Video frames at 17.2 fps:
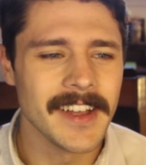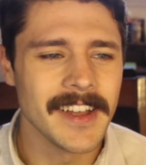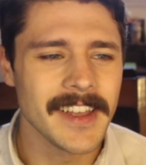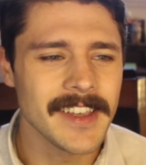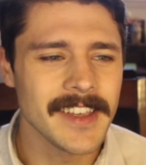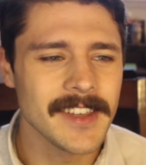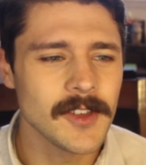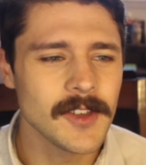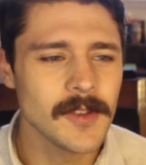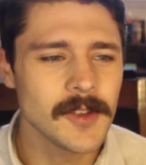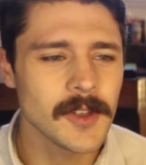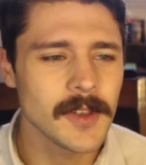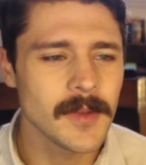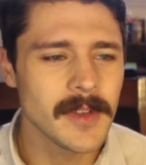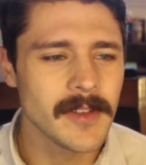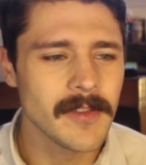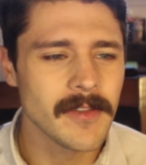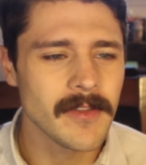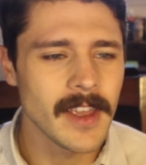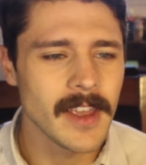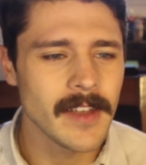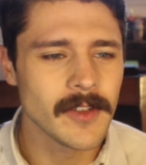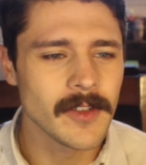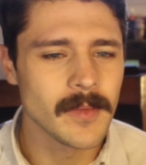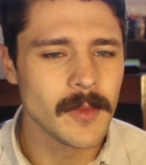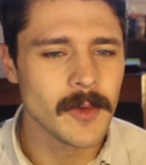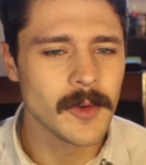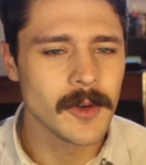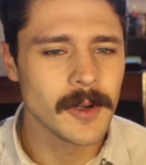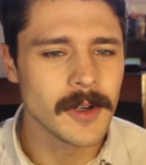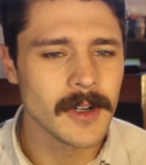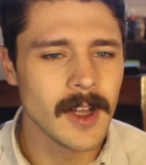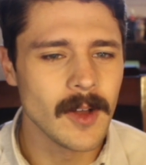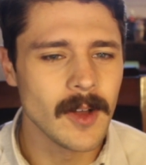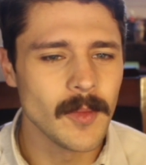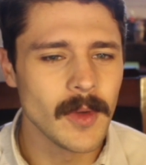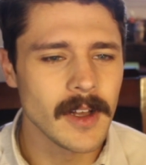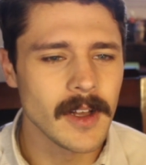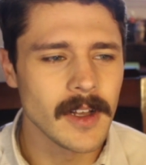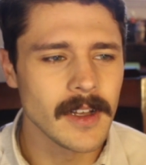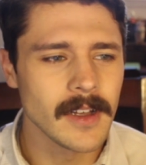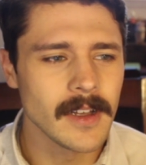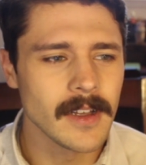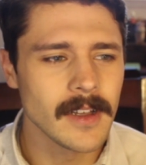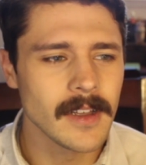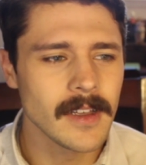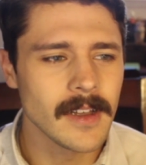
He's usually been favored more among